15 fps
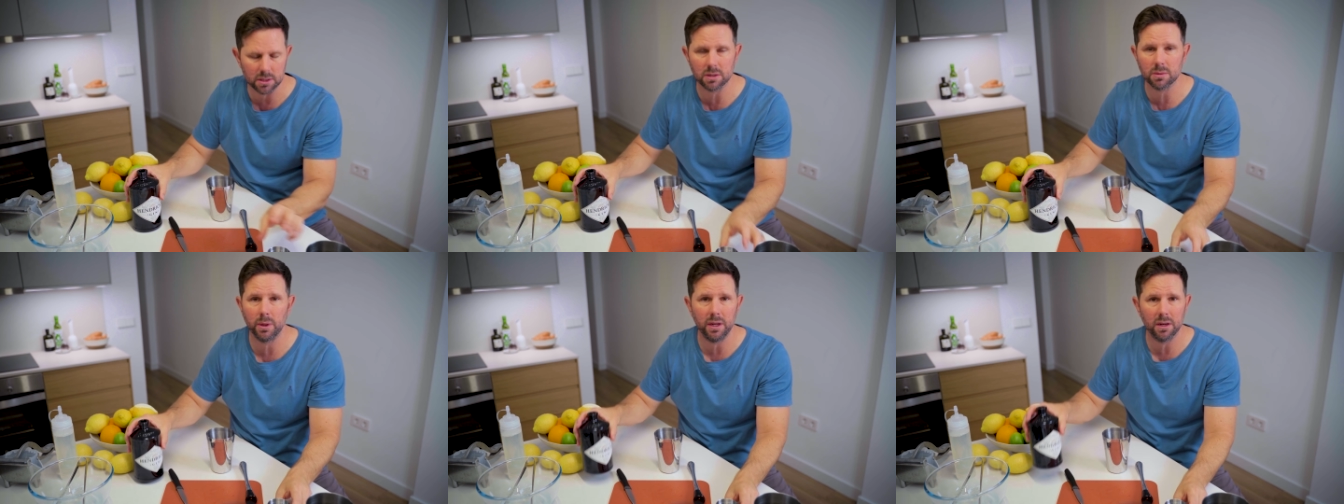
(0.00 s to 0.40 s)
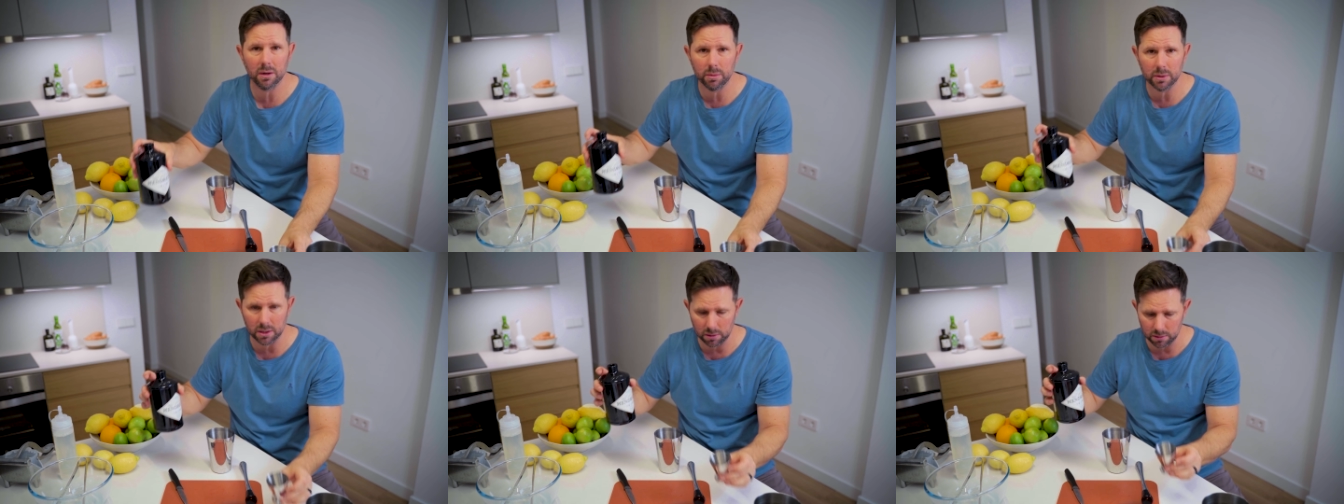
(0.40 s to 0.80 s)
and
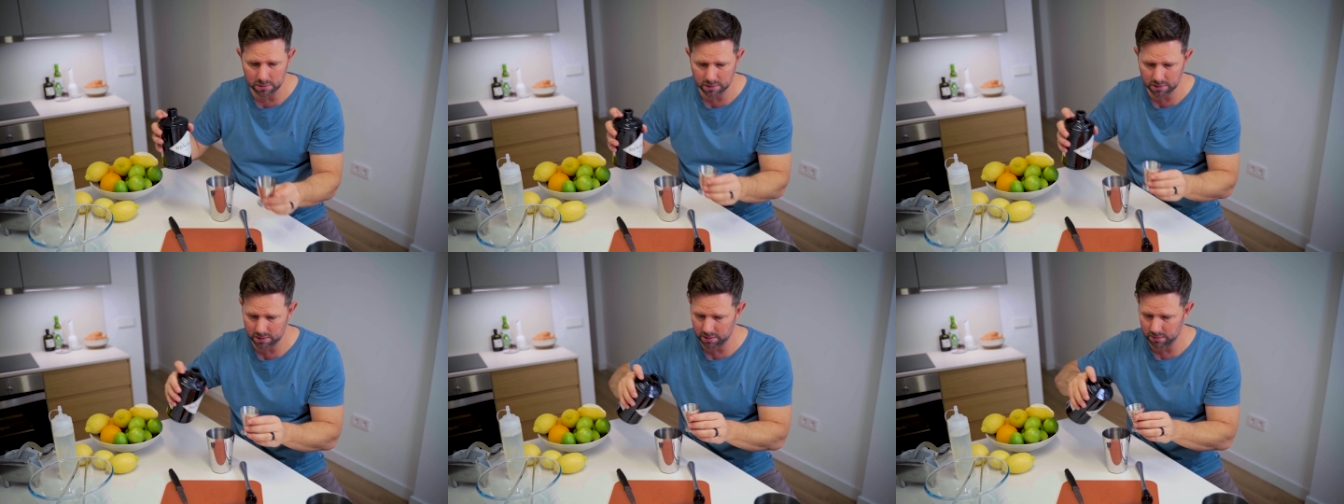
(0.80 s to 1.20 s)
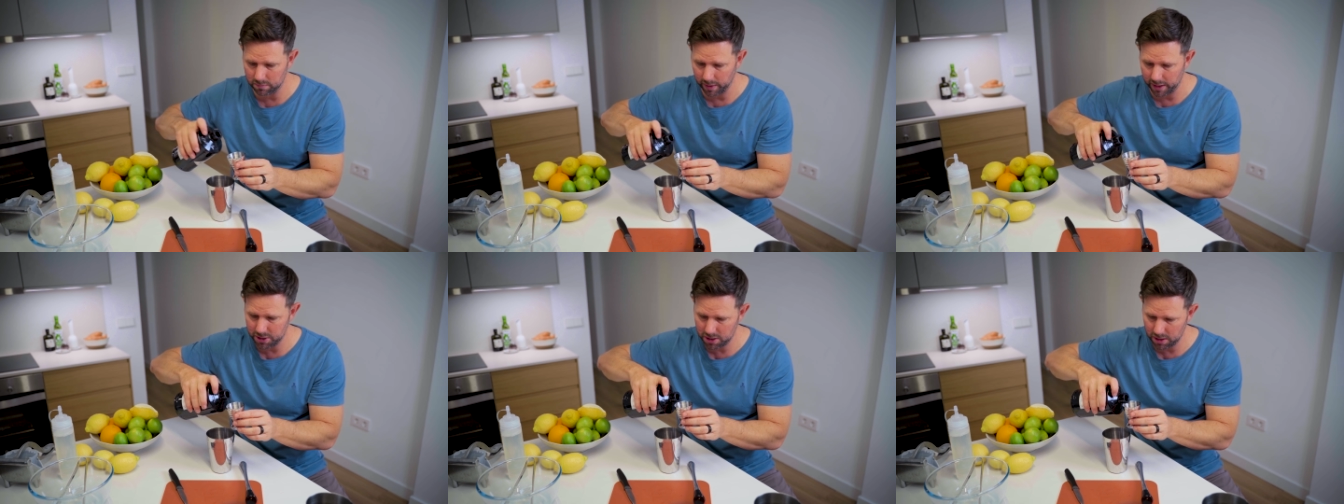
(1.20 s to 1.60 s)
sweetener with those
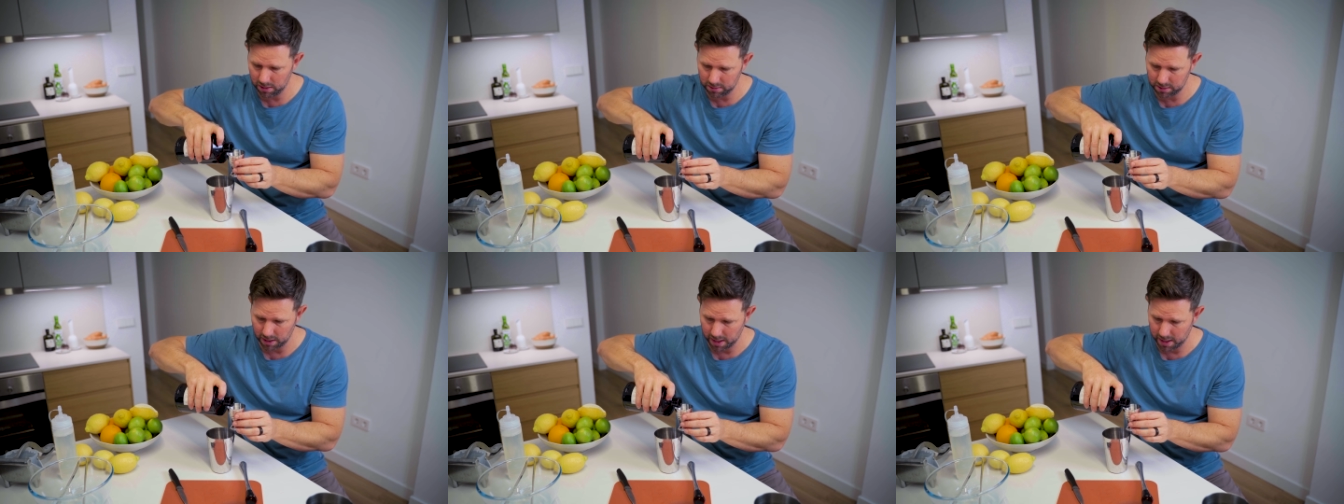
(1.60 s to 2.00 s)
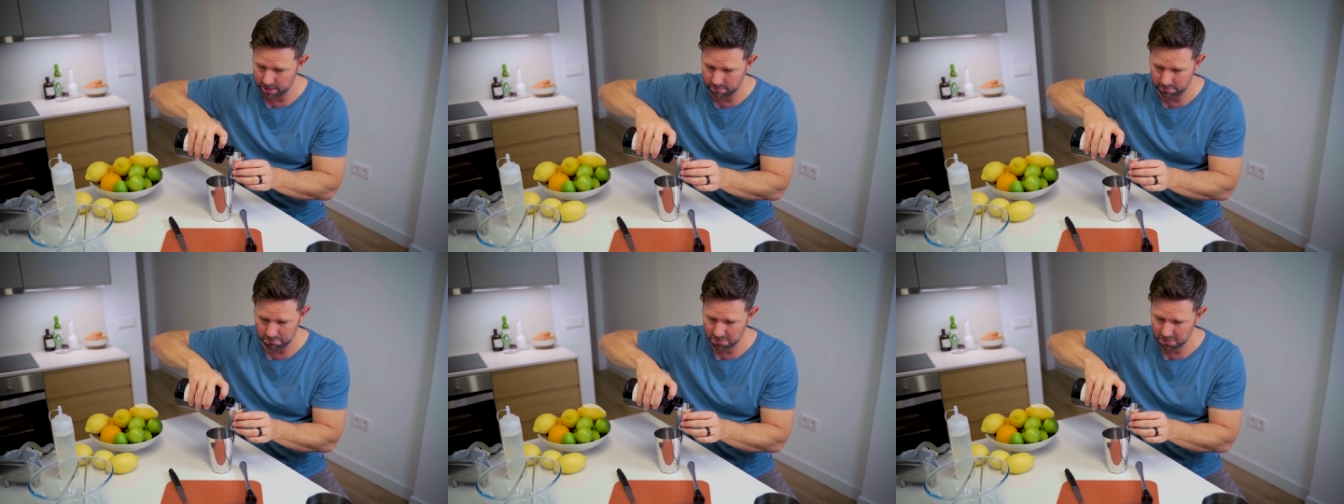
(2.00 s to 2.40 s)
ratios
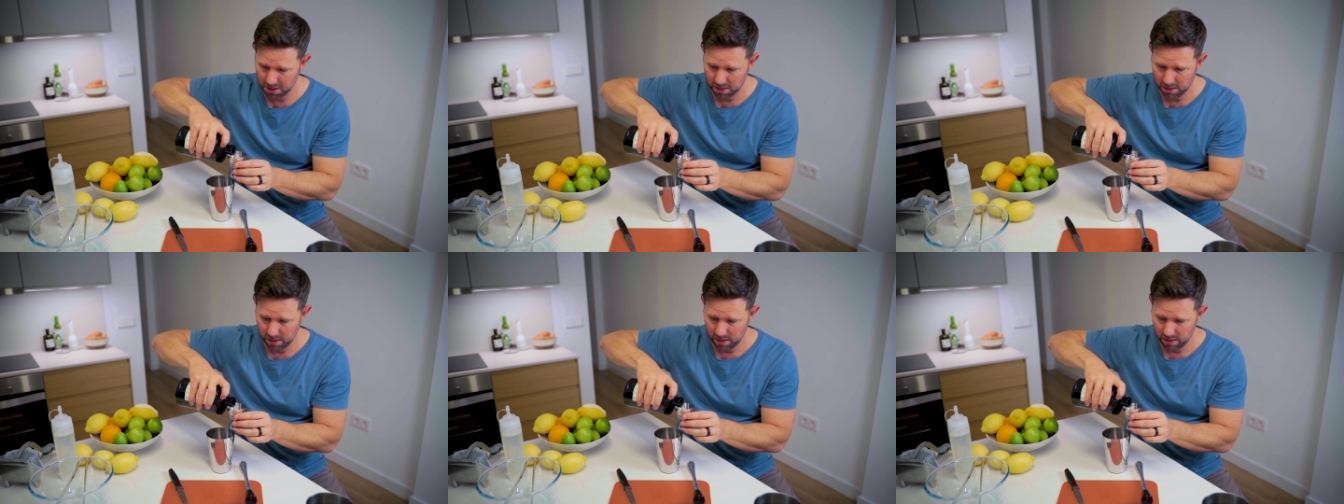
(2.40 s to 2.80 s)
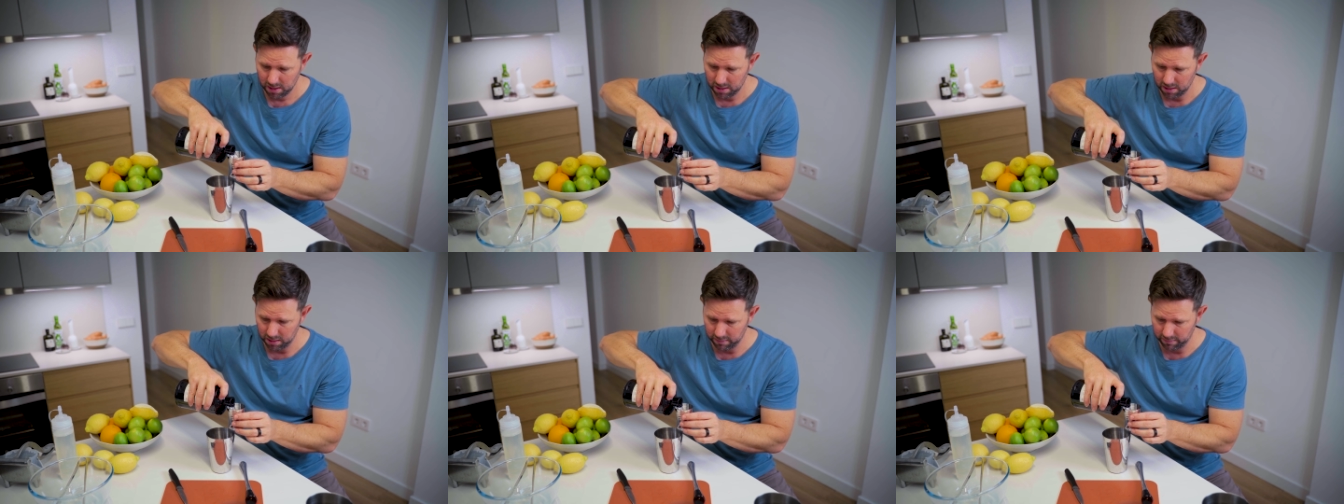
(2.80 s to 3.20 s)
and
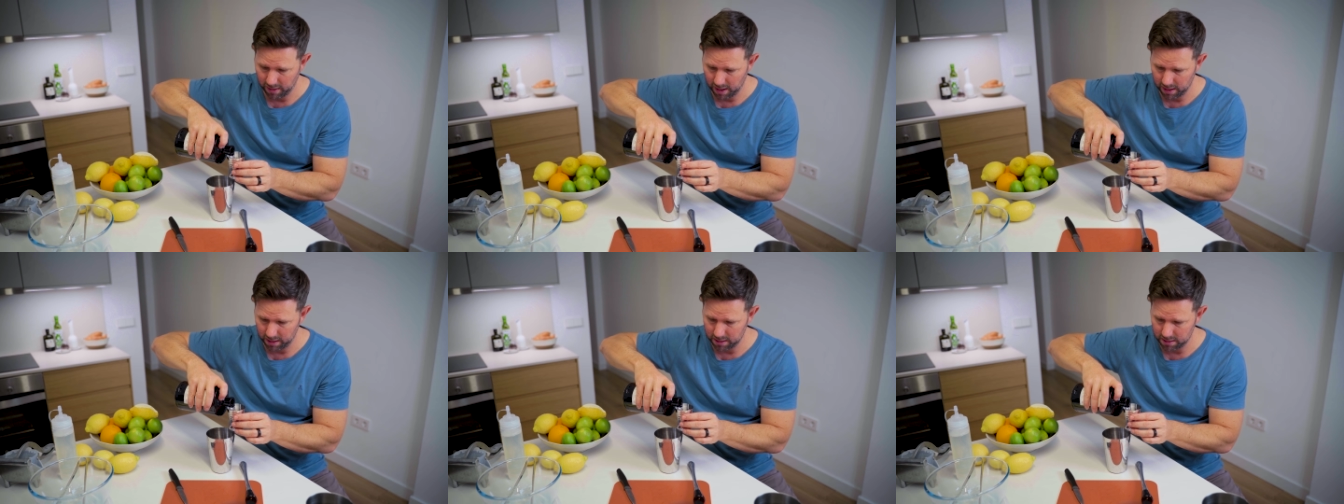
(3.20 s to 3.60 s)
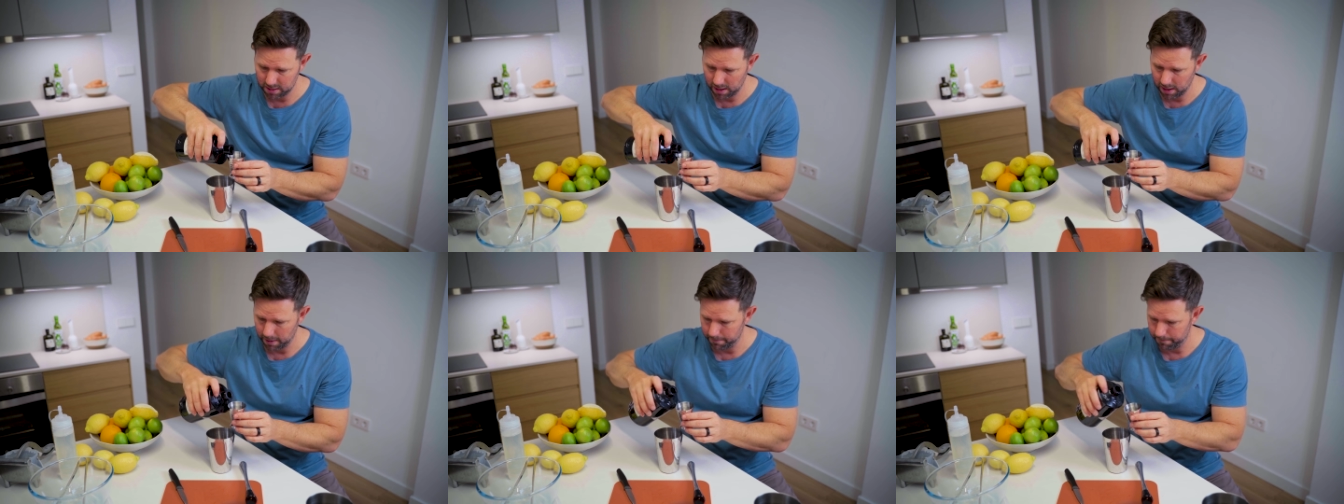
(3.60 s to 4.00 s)
you've got a good
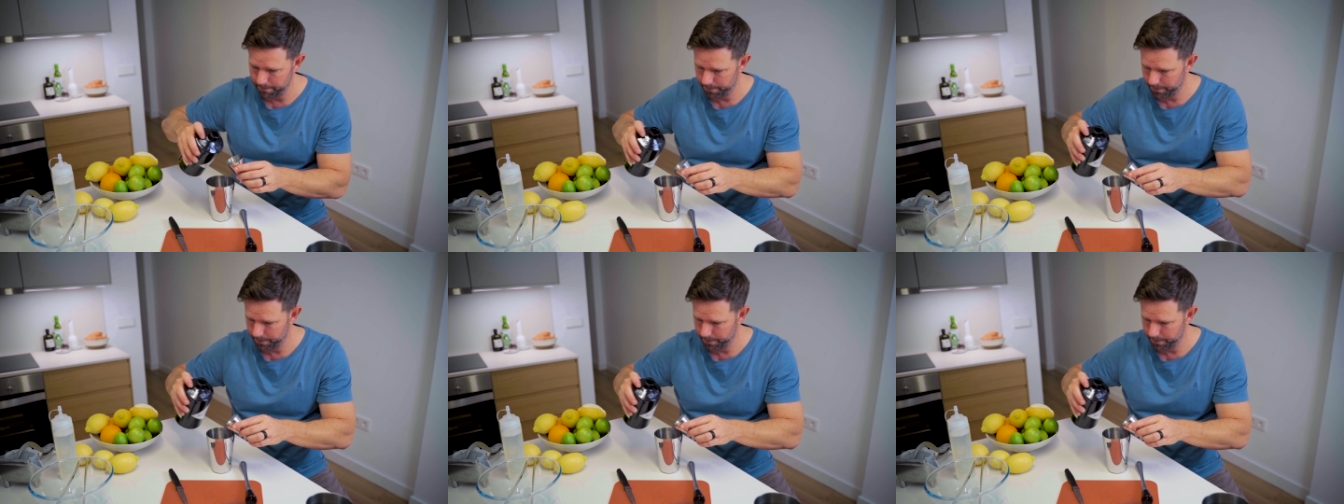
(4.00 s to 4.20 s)
time.